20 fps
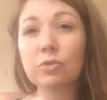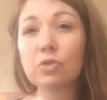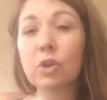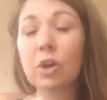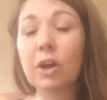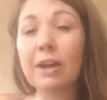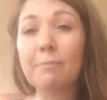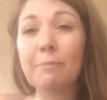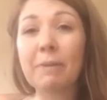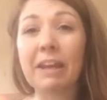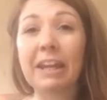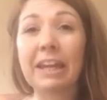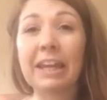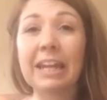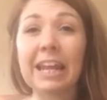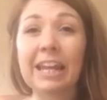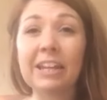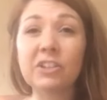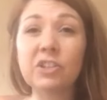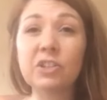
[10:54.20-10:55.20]
Try and make
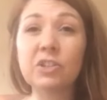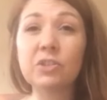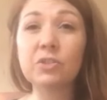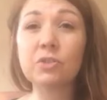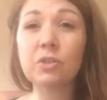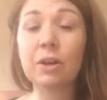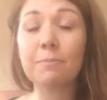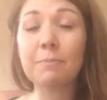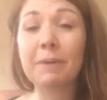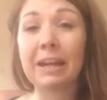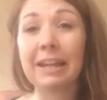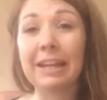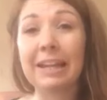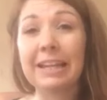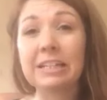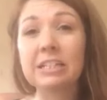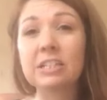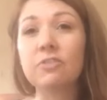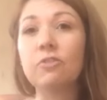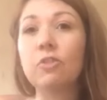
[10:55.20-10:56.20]
connections, try and make
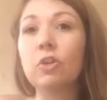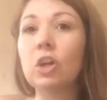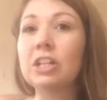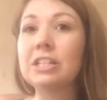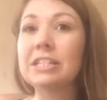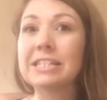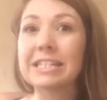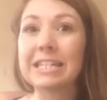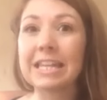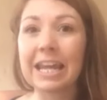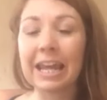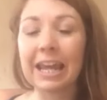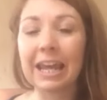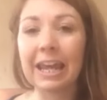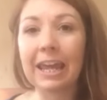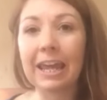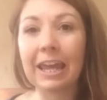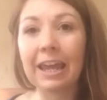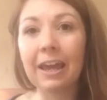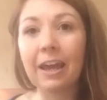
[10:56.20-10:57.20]
links,
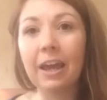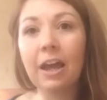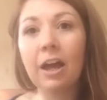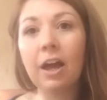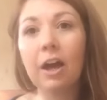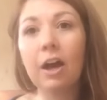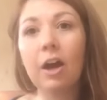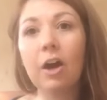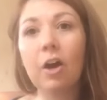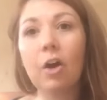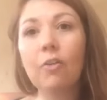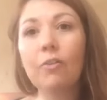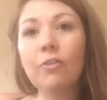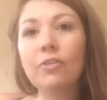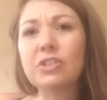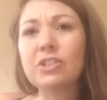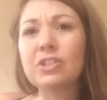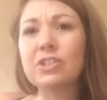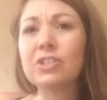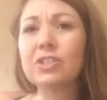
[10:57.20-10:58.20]
volunteer, offer
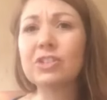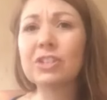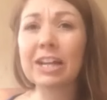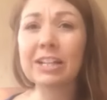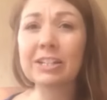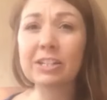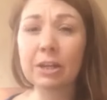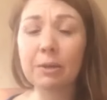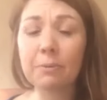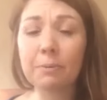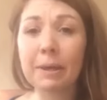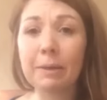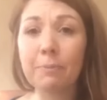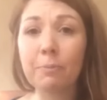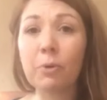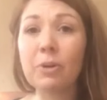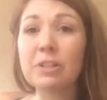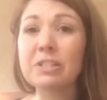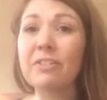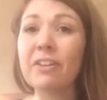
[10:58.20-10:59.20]
to shadow
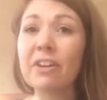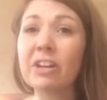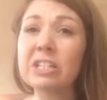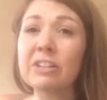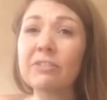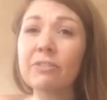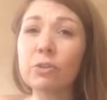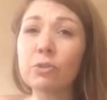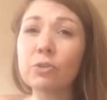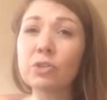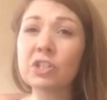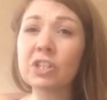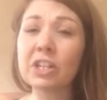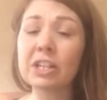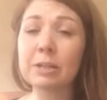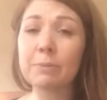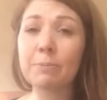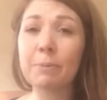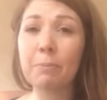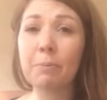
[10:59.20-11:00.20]
people. It's very difficult to
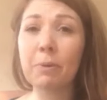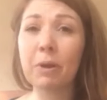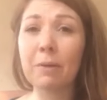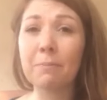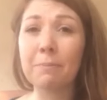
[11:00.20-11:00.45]
shadow people